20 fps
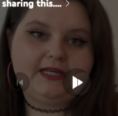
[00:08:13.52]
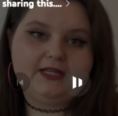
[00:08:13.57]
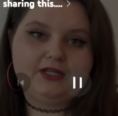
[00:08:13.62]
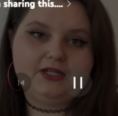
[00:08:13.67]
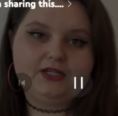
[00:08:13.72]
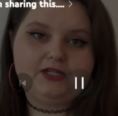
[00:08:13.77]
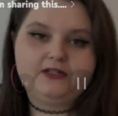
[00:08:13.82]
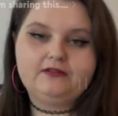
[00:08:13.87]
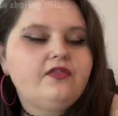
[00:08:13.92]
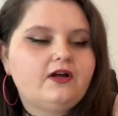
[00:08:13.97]

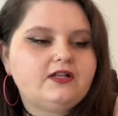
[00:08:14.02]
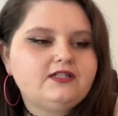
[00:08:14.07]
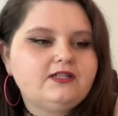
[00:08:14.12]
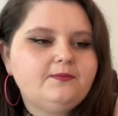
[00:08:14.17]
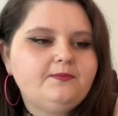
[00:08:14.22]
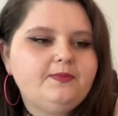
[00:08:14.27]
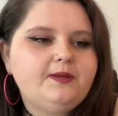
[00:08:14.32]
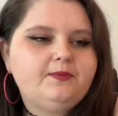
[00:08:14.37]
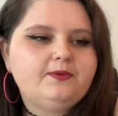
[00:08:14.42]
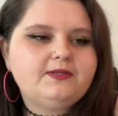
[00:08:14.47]
Thoughts
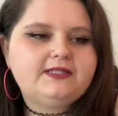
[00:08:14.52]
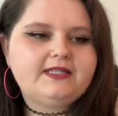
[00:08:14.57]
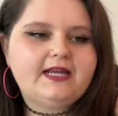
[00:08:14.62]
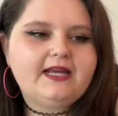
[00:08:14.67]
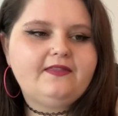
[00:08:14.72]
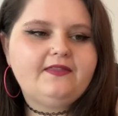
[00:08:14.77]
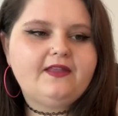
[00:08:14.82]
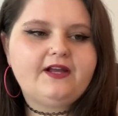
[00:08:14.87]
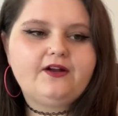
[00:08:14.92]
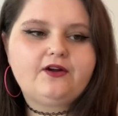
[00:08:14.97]
on people
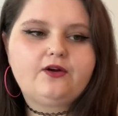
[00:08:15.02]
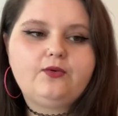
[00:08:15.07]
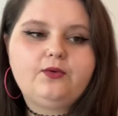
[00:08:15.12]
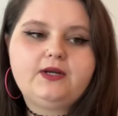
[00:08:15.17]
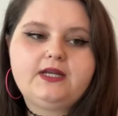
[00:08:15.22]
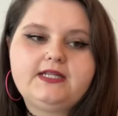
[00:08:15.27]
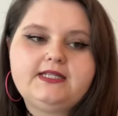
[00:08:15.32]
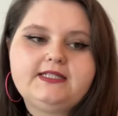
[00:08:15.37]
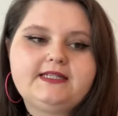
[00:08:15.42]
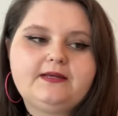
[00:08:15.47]
saying that you're
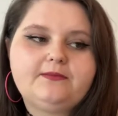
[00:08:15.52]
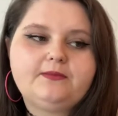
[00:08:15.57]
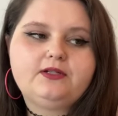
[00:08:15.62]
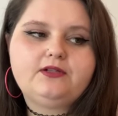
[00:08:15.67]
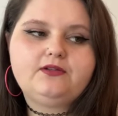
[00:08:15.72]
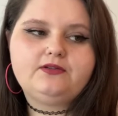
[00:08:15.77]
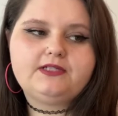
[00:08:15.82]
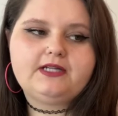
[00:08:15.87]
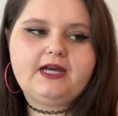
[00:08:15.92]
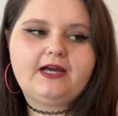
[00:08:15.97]
quitting
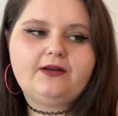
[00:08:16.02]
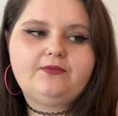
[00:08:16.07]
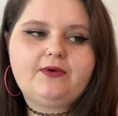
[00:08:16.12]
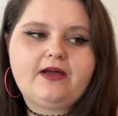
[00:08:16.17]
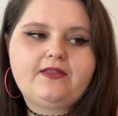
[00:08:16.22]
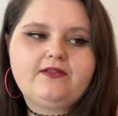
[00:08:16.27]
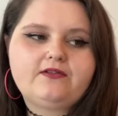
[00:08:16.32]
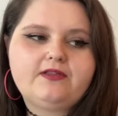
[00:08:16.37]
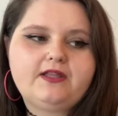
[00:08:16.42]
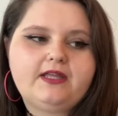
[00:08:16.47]
semaglutide
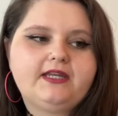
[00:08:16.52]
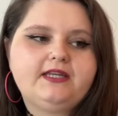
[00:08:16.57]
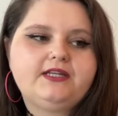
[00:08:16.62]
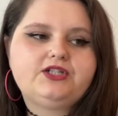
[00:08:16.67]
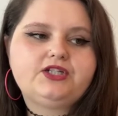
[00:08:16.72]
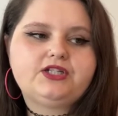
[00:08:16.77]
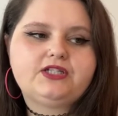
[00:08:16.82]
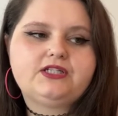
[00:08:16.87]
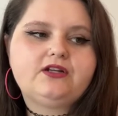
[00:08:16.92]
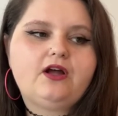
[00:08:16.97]
rather than
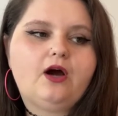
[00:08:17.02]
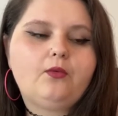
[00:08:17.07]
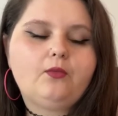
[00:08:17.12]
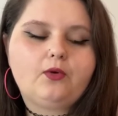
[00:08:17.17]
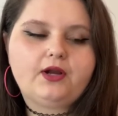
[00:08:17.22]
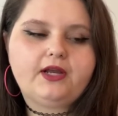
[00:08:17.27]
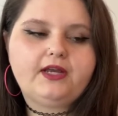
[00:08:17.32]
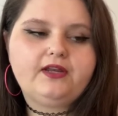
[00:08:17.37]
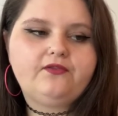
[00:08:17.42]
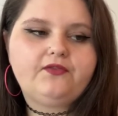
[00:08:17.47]
it just not
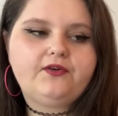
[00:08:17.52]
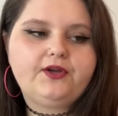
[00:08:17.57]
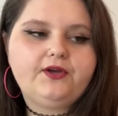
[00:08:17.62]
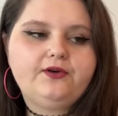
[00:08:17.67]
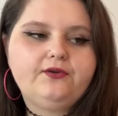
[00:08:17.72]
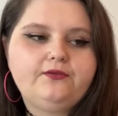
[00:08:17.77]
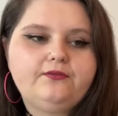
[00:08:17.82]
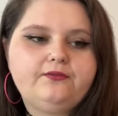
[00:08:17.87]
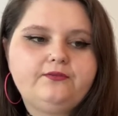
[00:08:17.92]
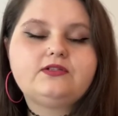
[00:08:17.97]
working for
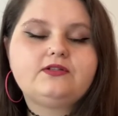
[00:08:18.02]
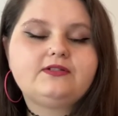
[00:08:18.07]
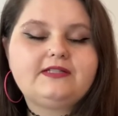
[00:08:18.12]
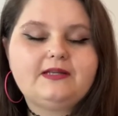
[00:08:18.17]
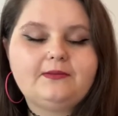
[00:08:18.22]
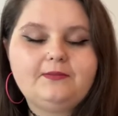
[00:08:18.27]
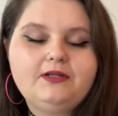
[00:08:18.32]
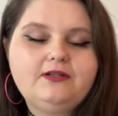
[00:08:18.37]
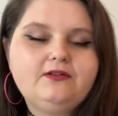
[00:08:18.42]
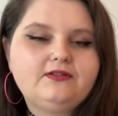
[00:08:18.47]
you. So
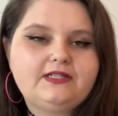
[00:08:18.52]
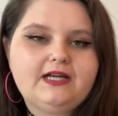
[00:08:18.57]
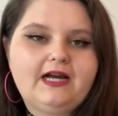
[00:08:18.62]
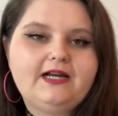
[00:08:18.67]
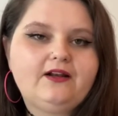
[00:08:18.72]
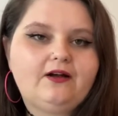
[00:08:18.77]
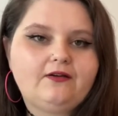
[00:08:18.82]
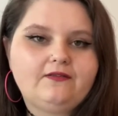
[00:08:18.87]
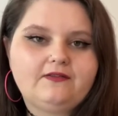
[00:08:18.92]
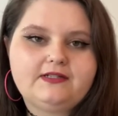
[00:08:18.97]

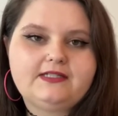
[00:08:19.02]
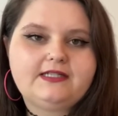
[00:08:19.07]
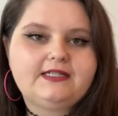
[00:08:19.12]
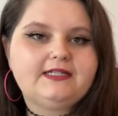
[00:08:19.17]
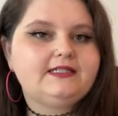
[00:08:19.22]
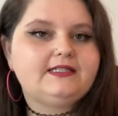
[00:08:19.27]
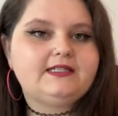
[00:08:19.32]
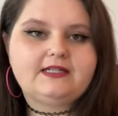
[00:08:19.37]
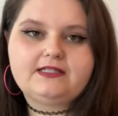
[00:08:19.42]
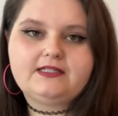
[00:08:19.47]
semaglutide
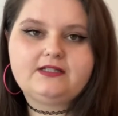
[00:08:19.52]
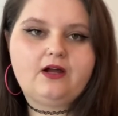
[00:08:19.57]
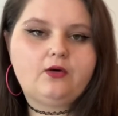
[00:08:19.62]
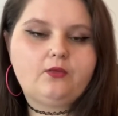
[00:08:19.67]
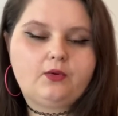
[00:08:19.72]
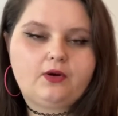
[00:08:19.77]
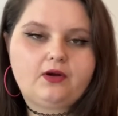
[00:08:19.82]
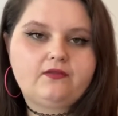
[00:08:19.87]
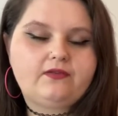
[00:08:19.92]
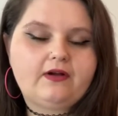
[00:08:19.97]
obviously does
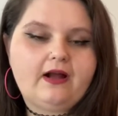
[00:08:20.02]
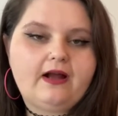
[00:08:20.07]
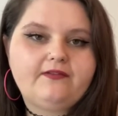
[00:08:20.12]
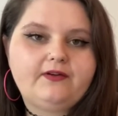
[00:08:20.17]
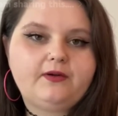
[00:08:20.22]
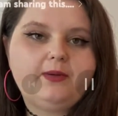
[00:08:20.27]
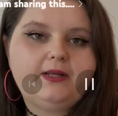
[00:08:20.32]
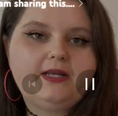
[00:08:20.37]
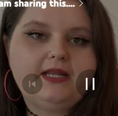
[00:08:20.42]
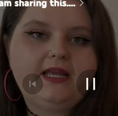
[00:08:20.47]
not work for
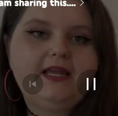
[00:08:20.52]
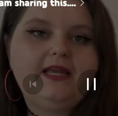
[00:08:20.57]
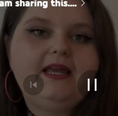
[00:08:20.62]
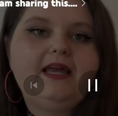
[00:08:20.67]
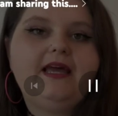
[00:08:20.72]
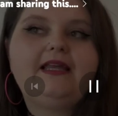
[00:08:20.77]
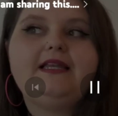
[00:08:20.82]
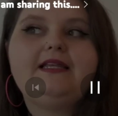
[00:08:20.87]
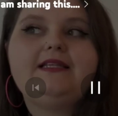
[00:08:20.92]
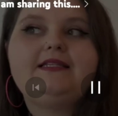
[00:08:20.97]
everybody,
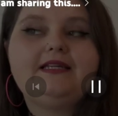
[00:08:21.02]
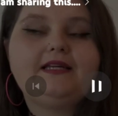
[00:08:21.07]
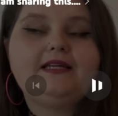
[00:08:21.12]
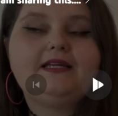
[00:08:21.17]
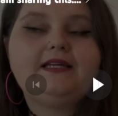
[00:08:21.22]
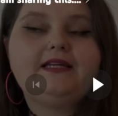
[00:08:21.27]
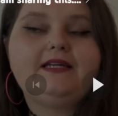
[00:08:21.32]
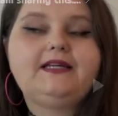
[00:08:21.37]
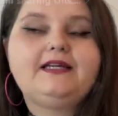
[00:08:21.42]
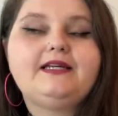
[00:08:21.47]
and it did.